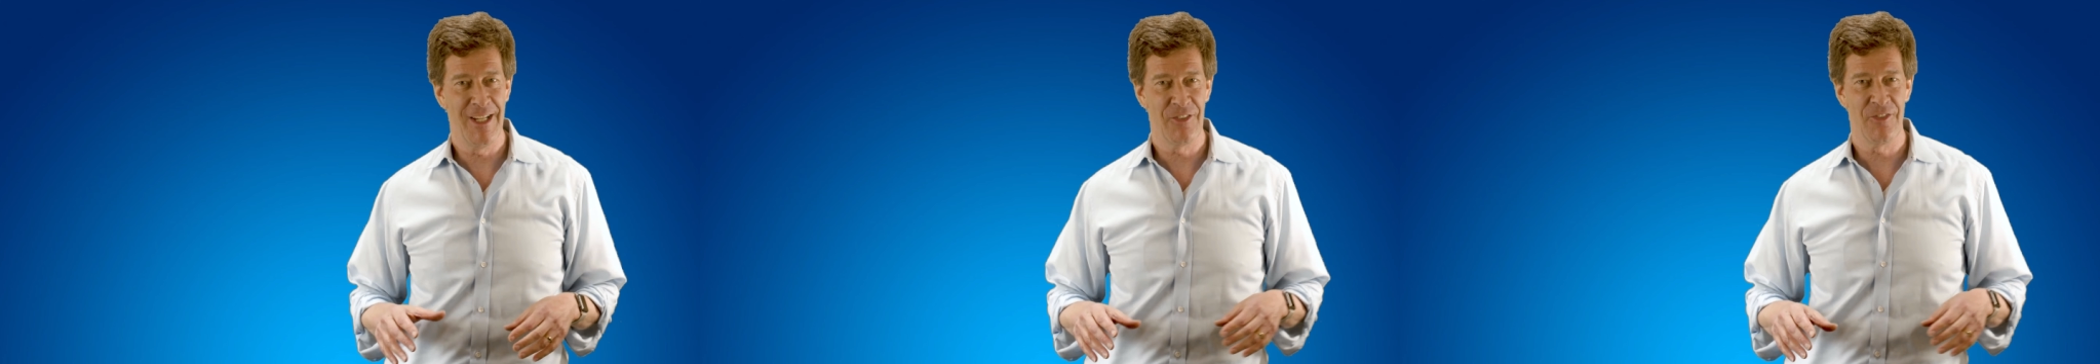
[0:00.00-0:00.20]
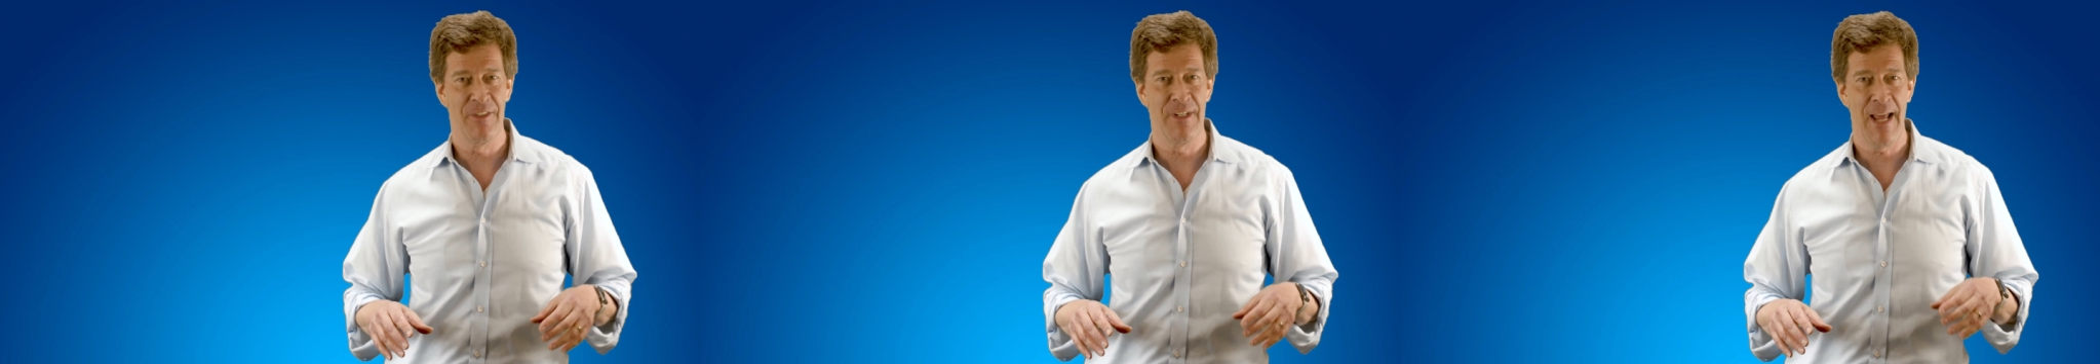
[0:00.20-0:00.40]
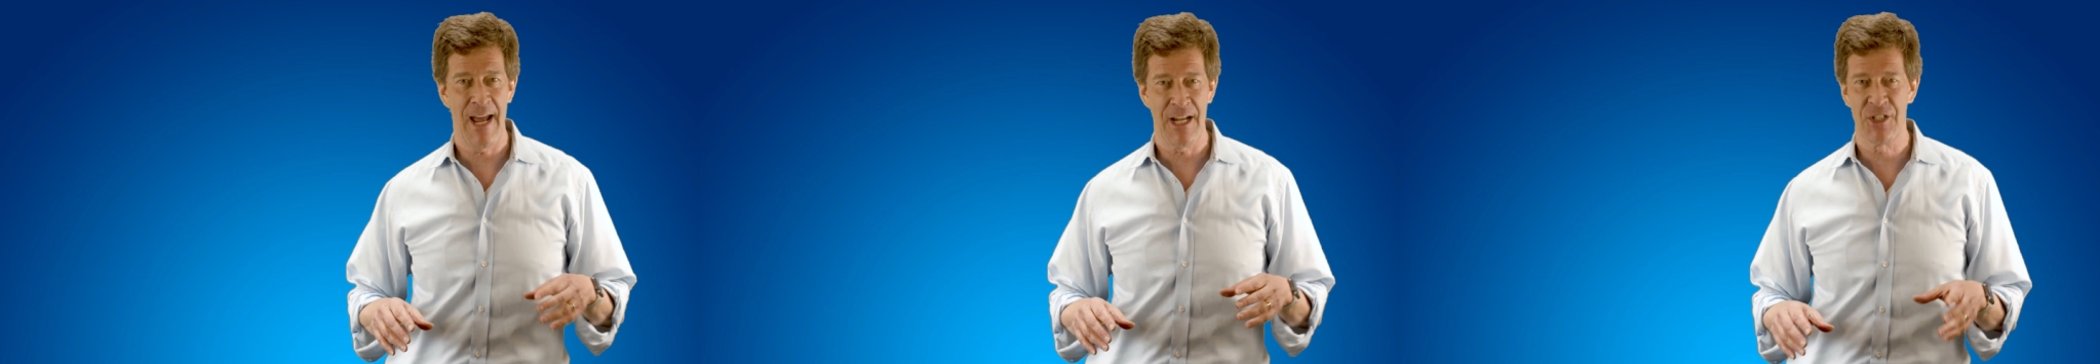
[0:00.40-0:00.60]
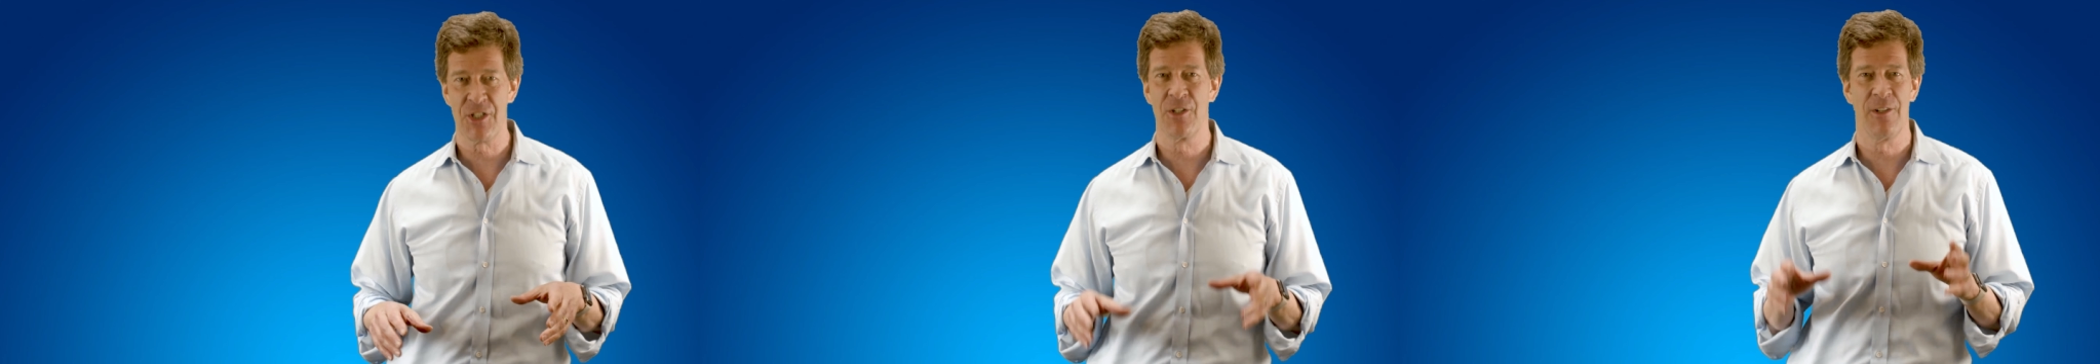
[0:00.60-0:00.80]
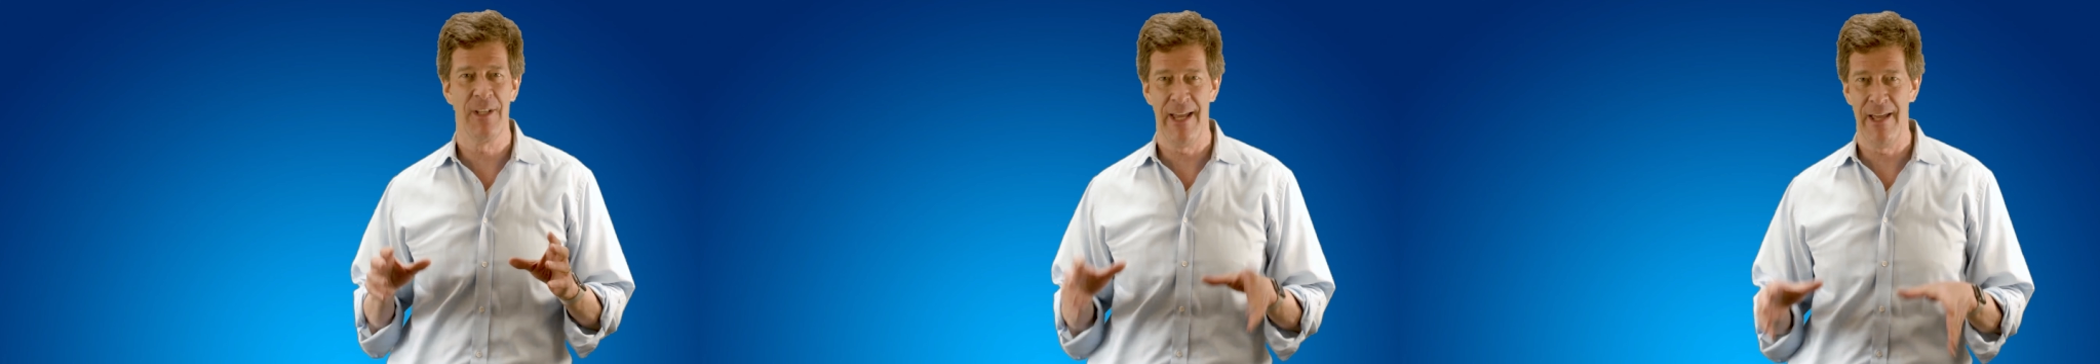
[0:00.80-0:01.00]
its
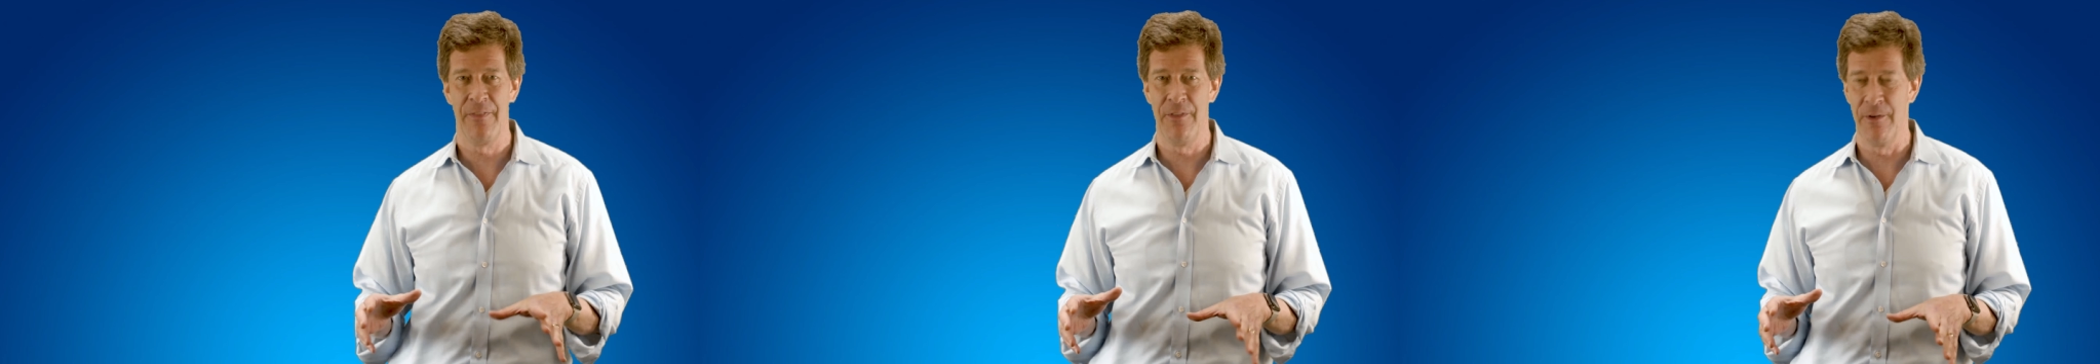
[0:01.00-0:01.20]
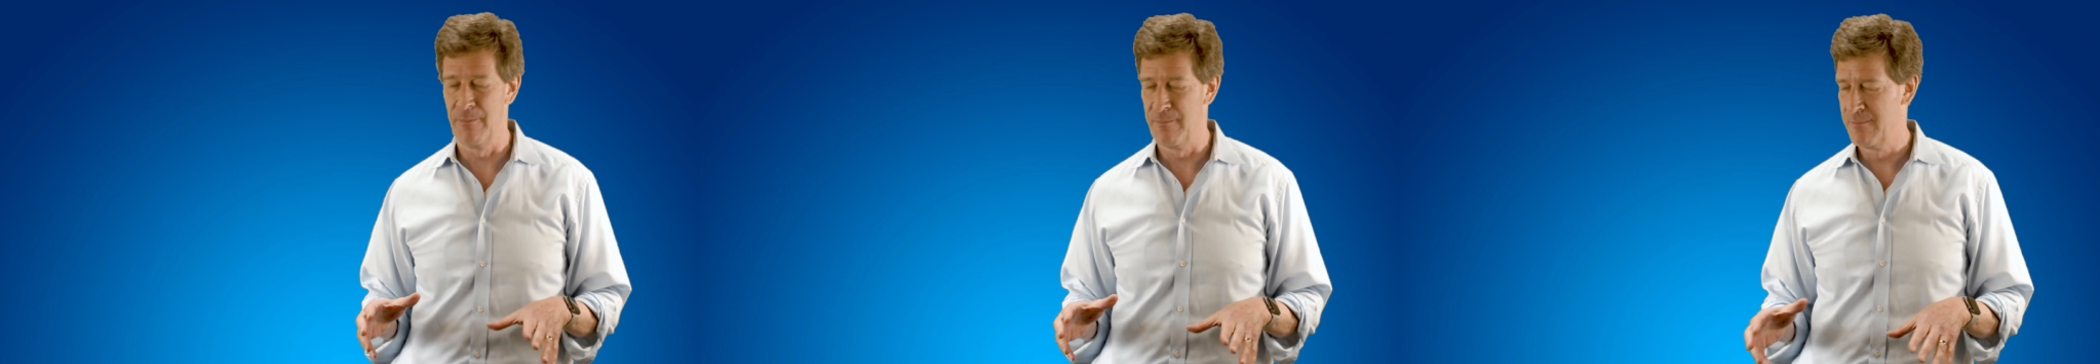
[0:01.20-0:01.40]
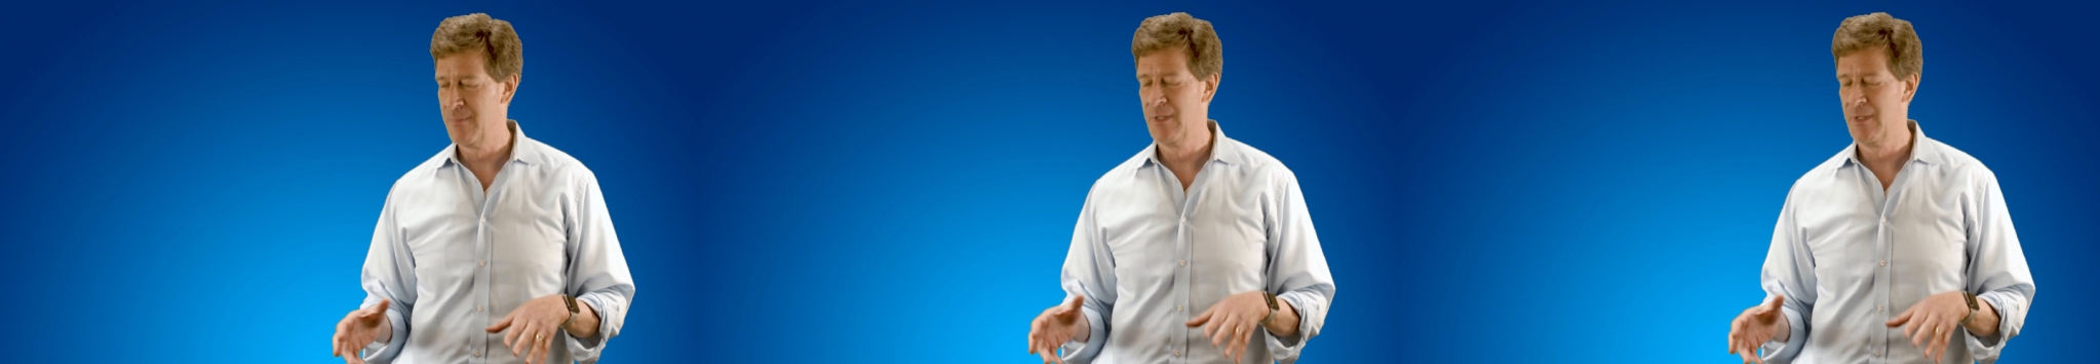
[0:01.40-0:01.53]
national anthem.